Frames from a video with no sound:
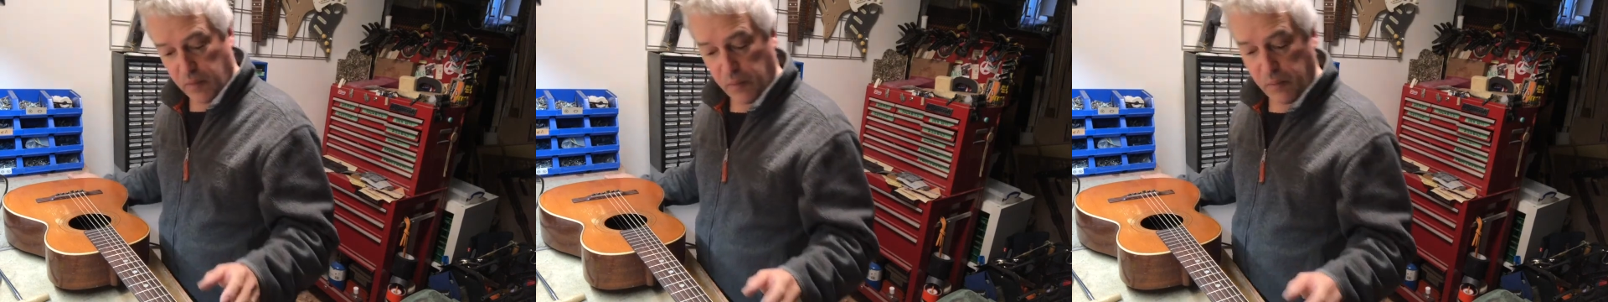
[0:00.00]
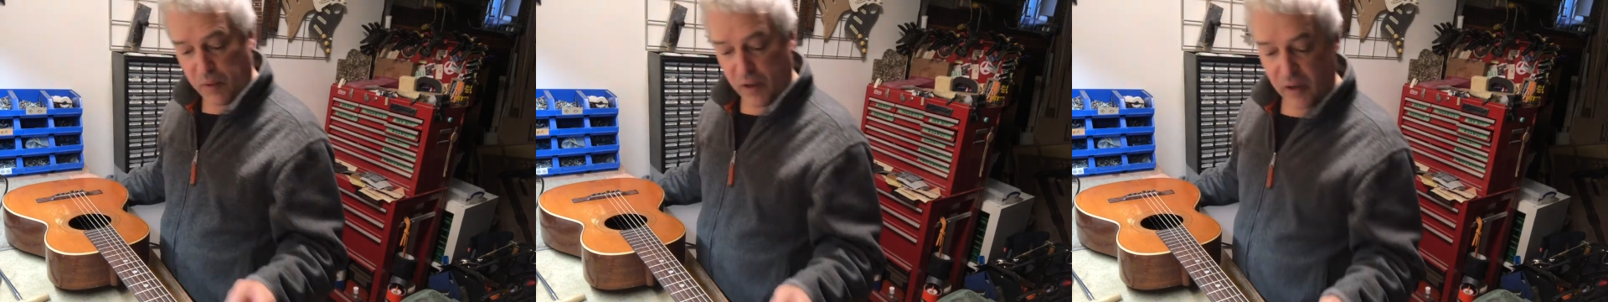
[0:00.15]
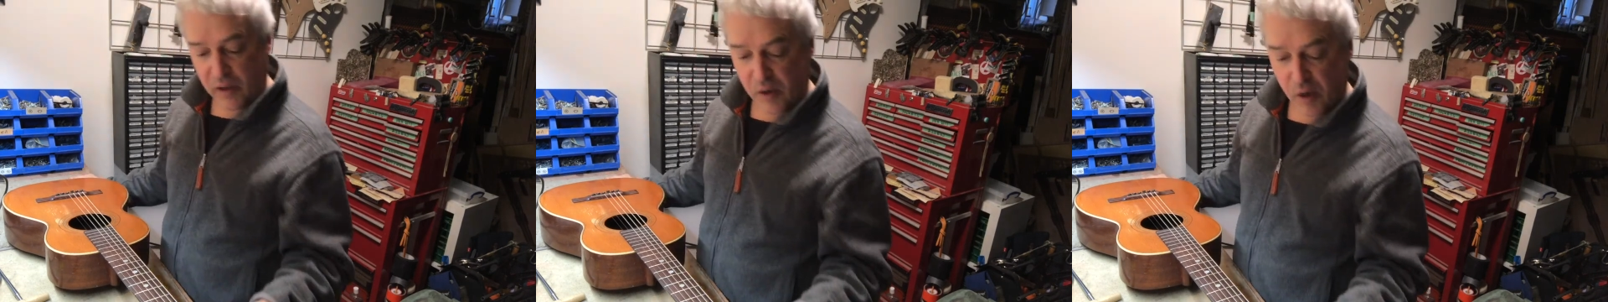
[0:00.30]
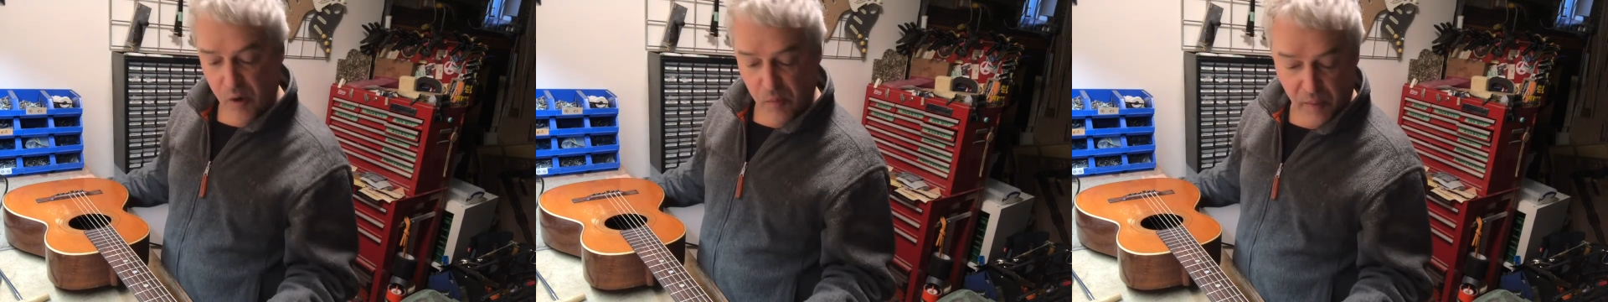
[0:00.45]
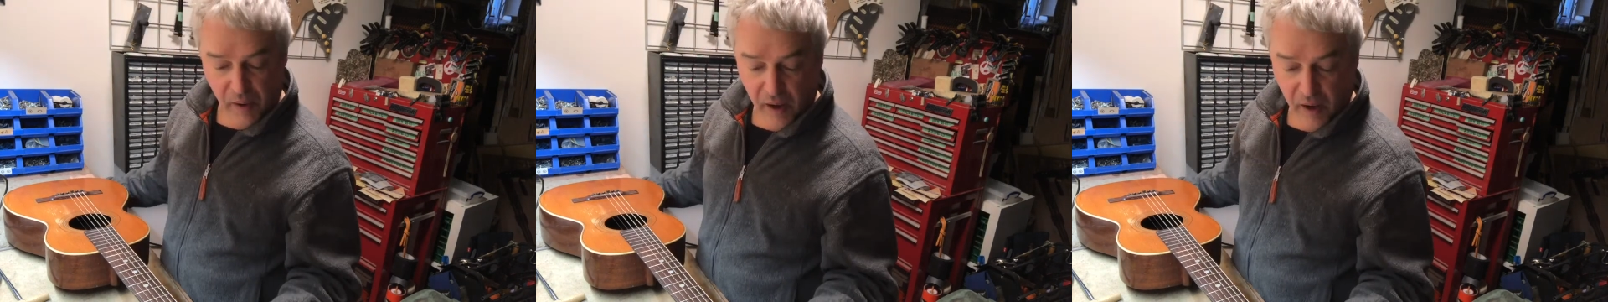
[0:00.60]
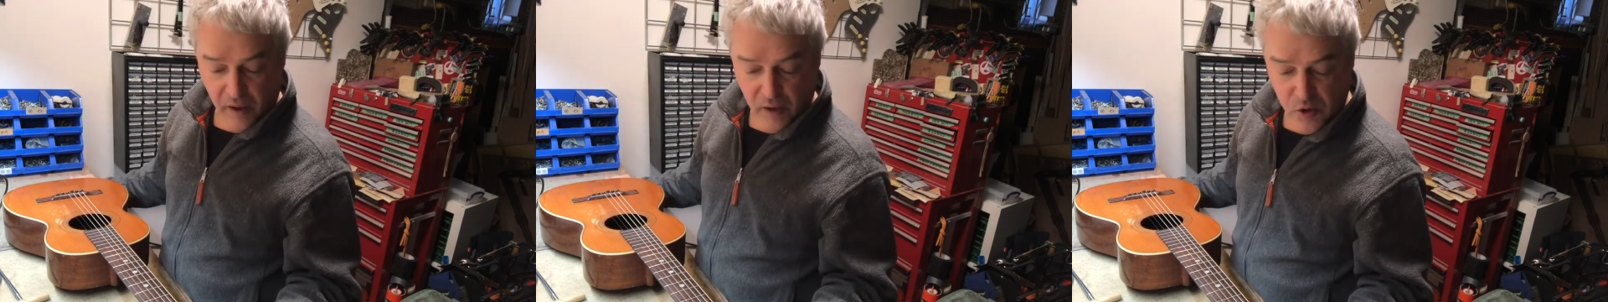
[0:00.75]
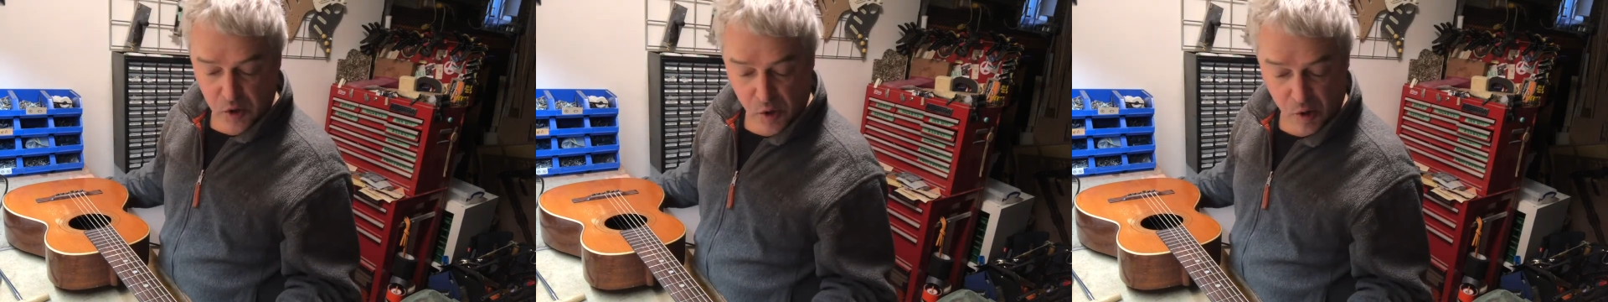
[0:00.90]
played
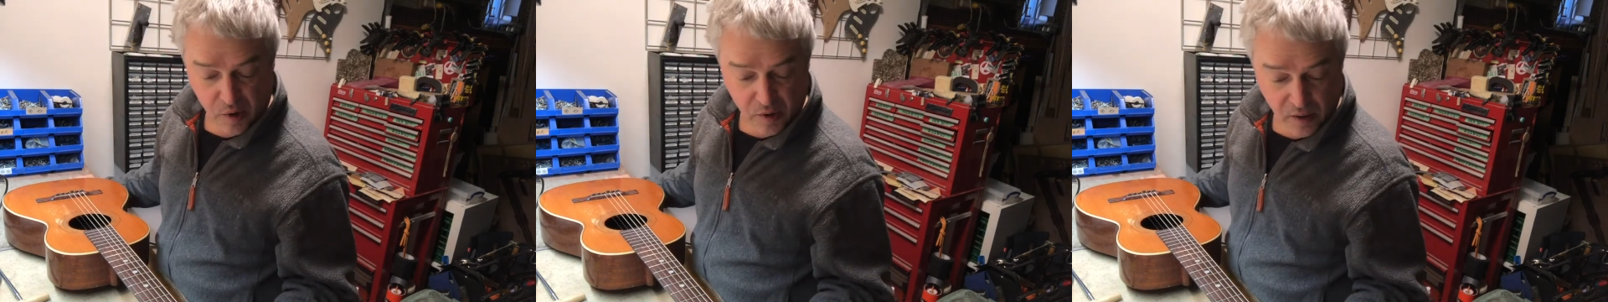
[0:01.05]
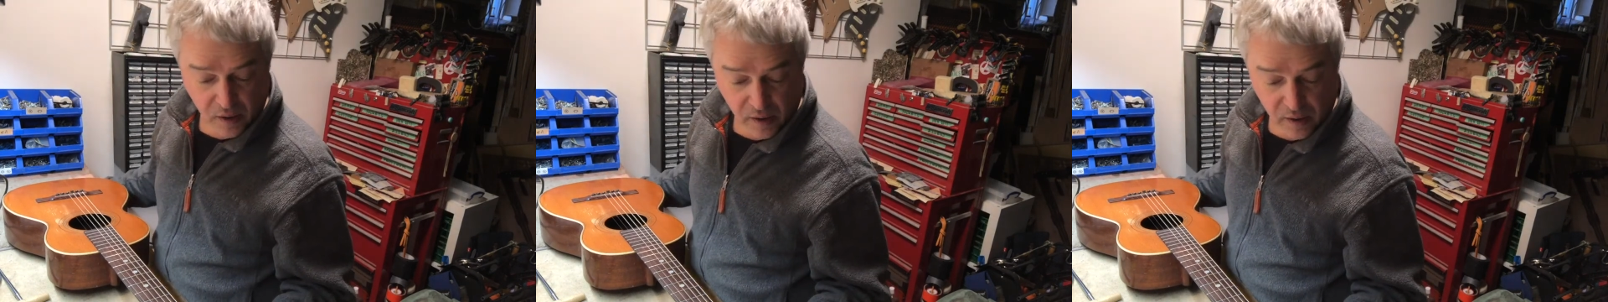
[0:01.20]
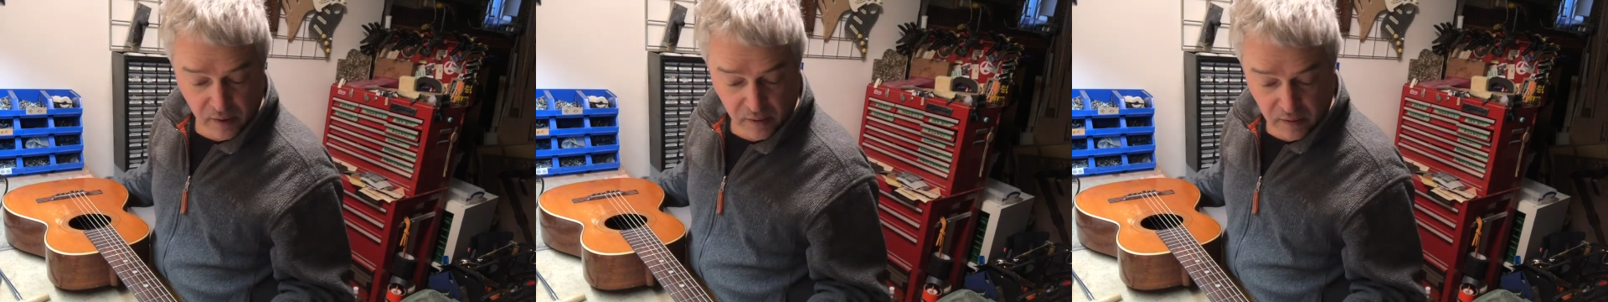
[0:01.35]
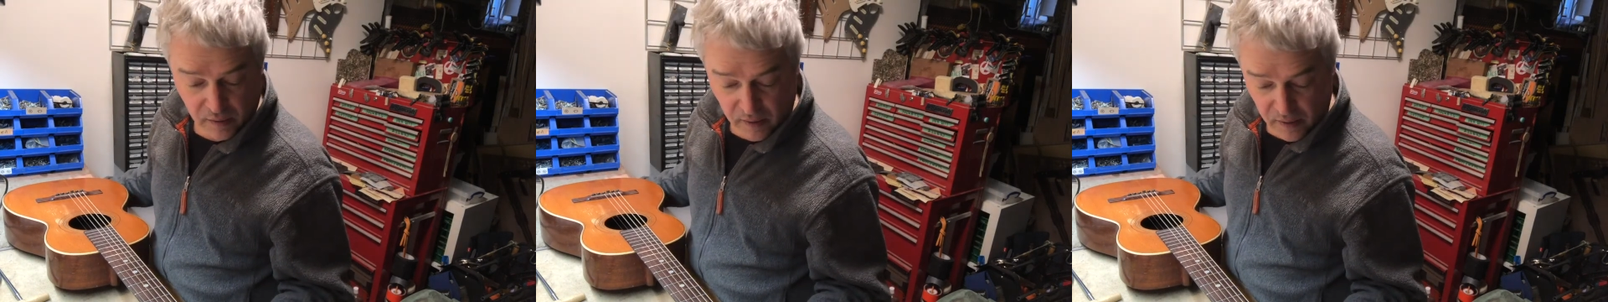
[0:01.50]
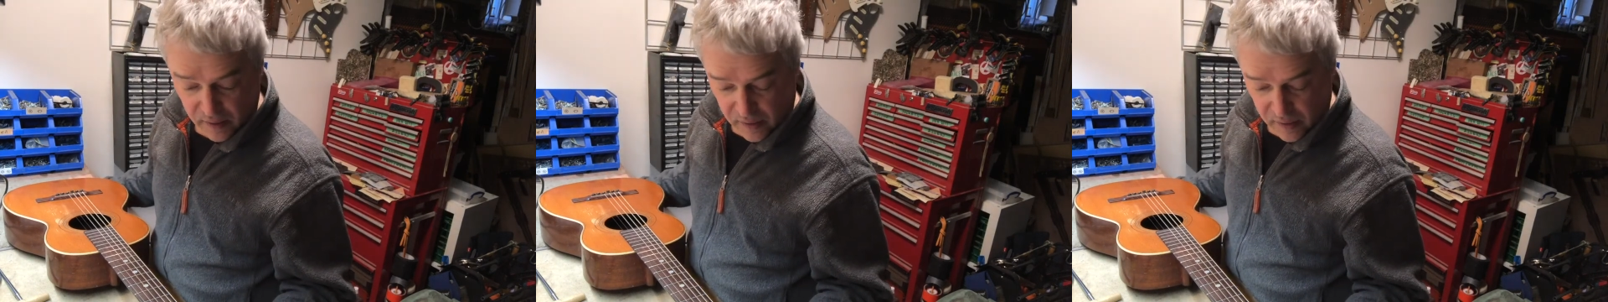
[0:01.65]
Spanish style.